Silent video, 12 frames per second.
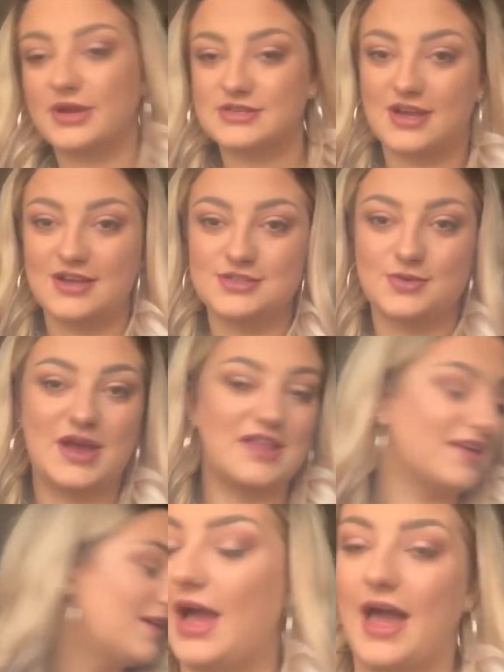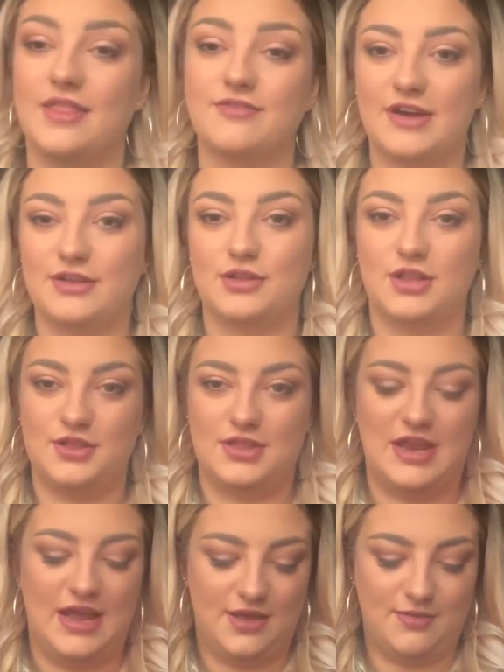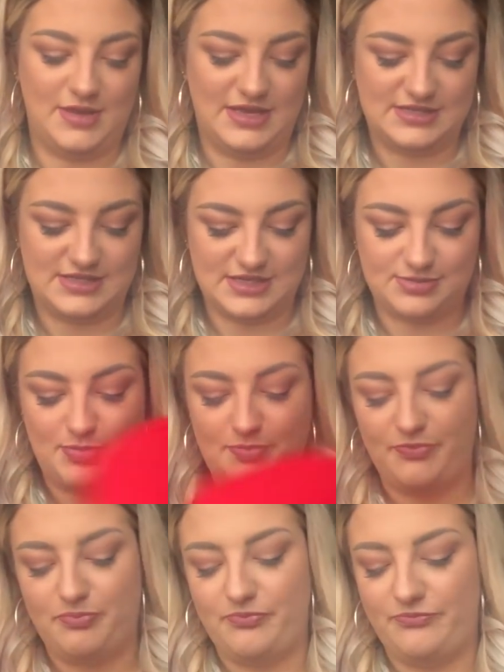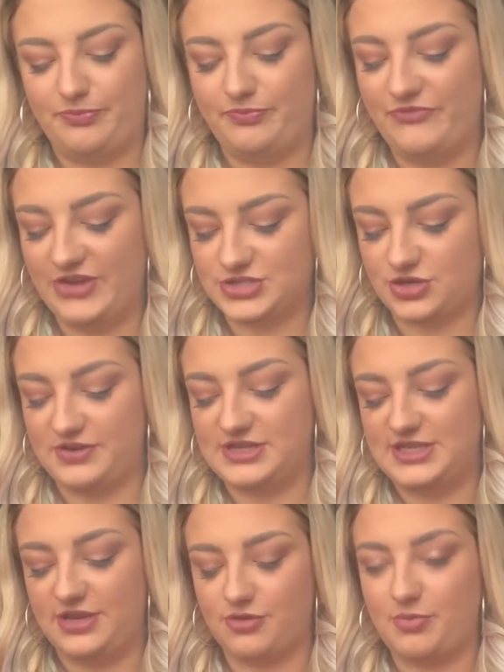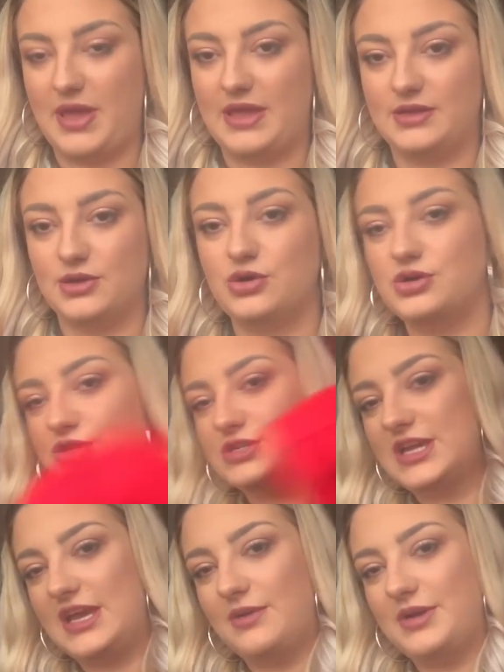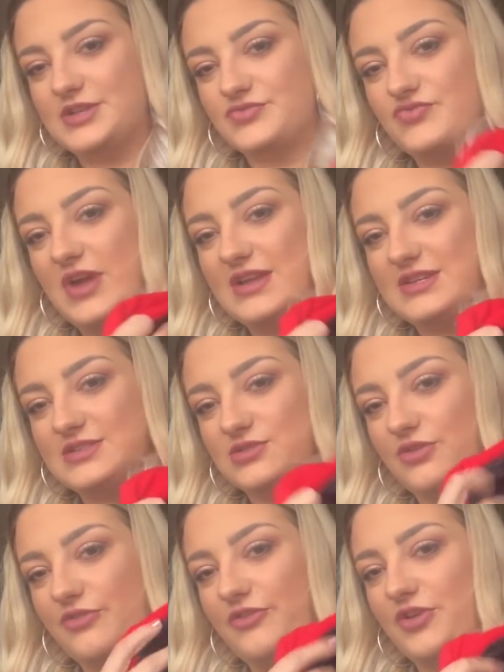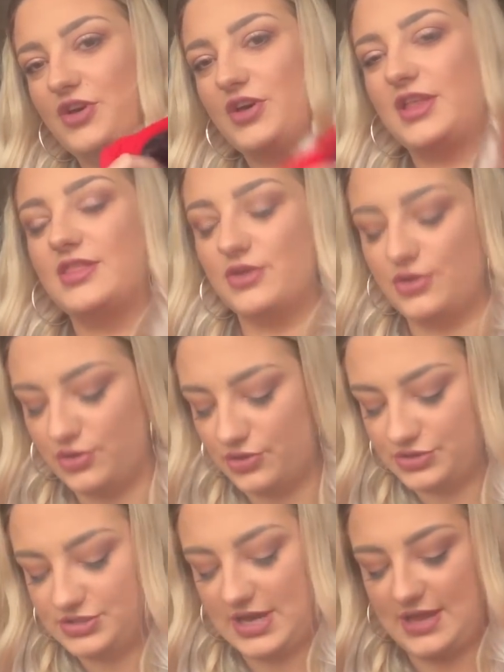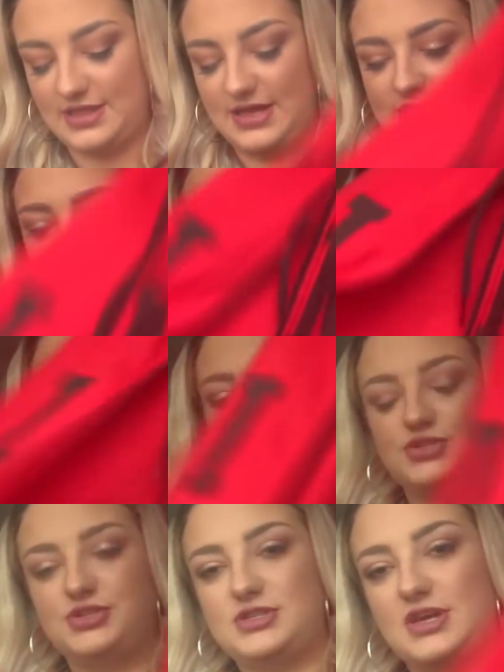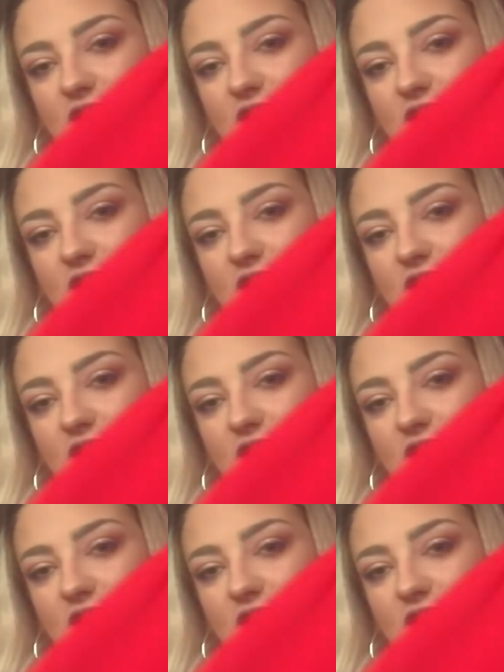excited to wear this. And the final clothing item is this Victoria's Secret pink hoodie. It's red, it's got fur in the hood, and then it's just